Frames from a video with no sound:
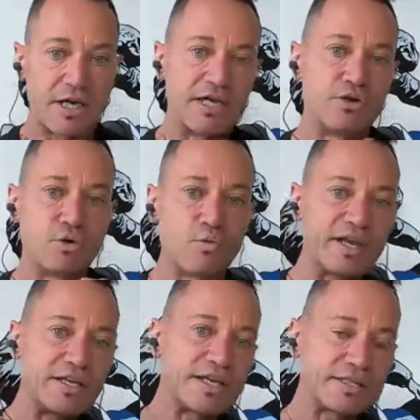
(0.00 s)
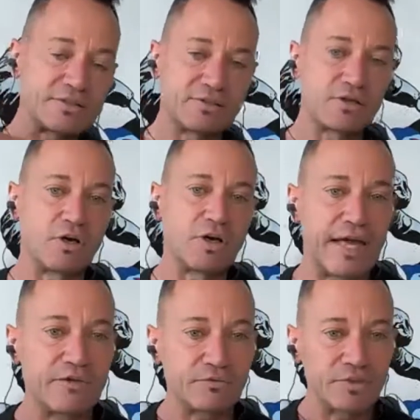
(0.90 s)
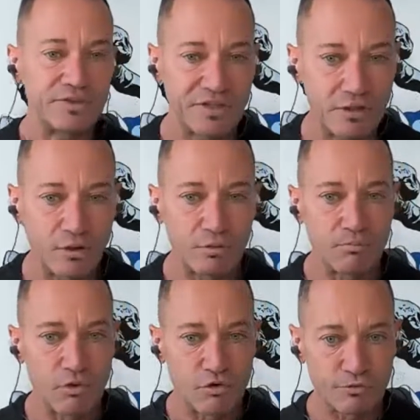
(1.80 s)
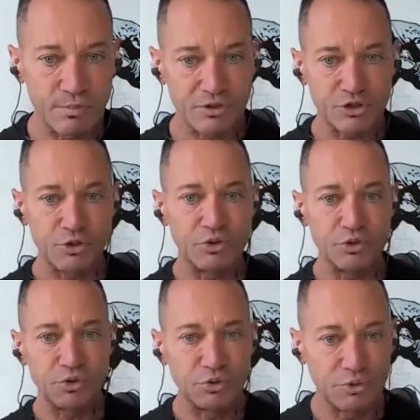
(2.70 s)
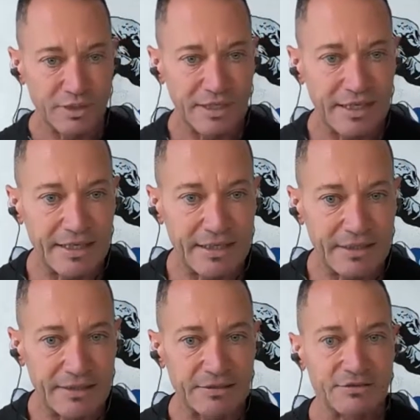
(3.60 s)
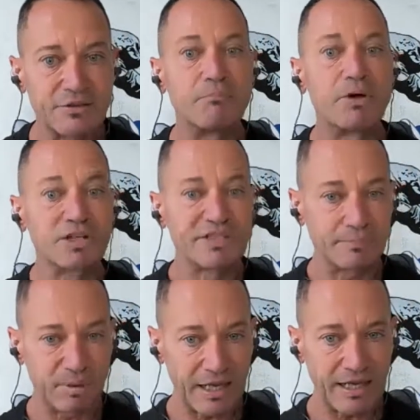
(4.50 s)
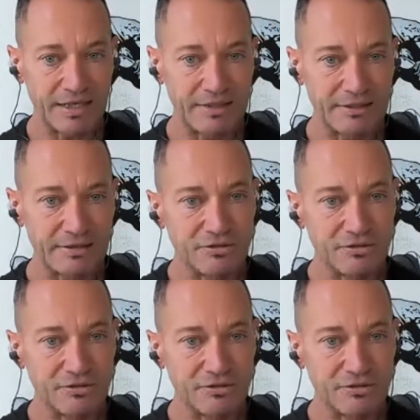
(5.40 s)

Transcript: in a way that every single movement you do is multiplied.